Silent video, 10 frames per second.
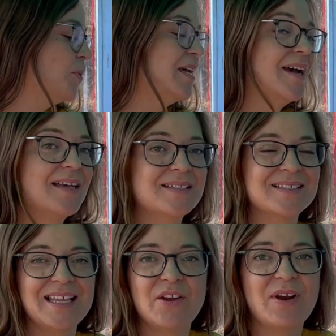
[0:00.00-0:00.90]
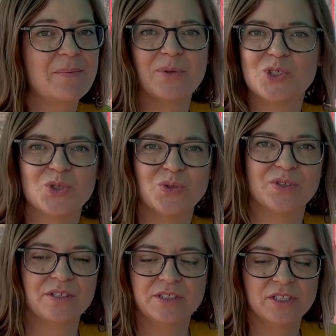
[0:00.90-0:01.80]
because they ripen sooner.
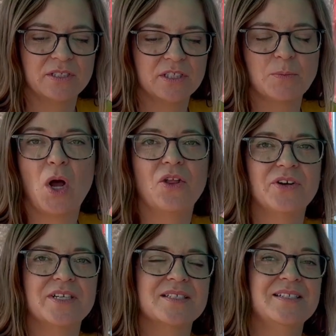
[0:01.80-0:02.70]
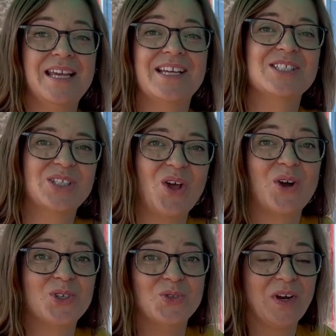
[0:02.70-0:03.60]
They're just smaller. It doesn't take as
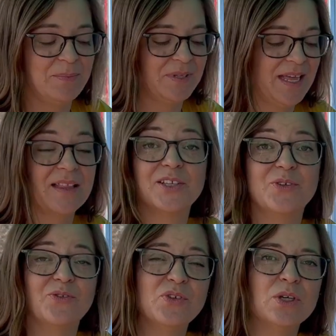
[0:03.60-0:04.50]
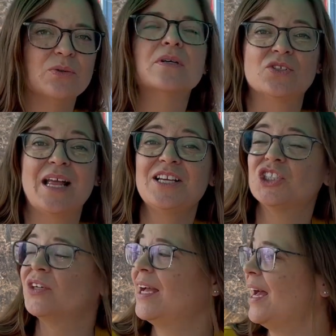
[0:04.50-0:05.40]
long to ripen that little fruit. So last
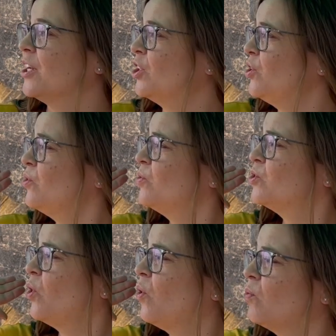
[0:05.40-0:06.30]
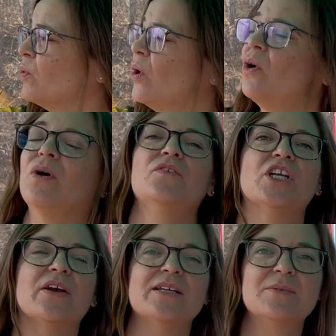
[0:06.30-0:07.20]
year I had a huge whole row of
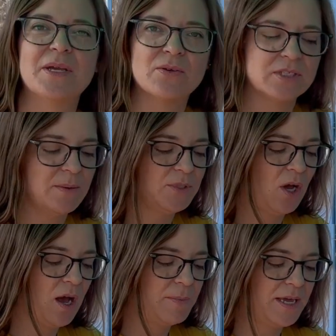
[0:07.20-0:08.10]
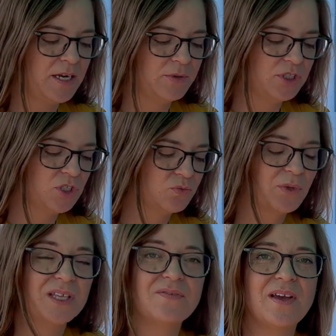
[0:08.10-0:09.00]
cherry tomatoes up top, and it was just
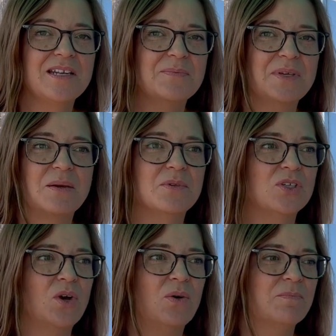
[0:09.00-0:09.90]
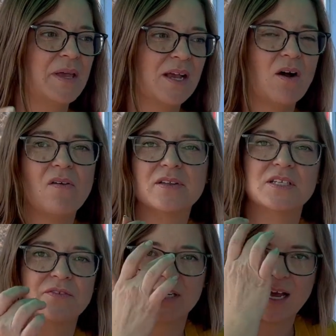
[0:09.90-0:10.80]
really fun to be able to go and pick all the
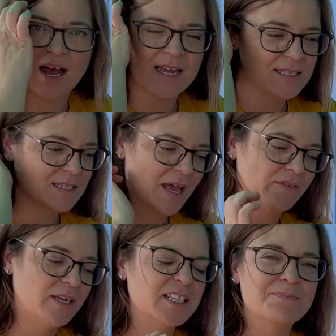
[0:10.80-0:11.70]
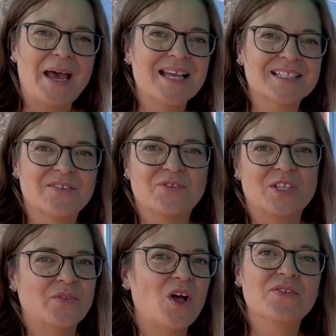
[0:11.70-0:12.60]
different kinds and have a nice basket full
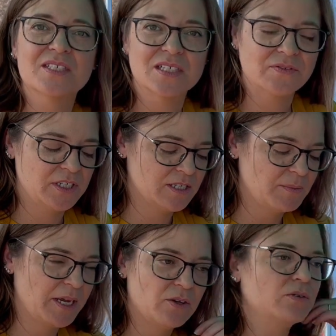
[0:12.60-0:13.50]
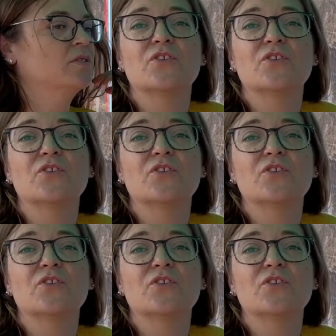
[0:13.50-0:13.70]
of all these different tomatoes.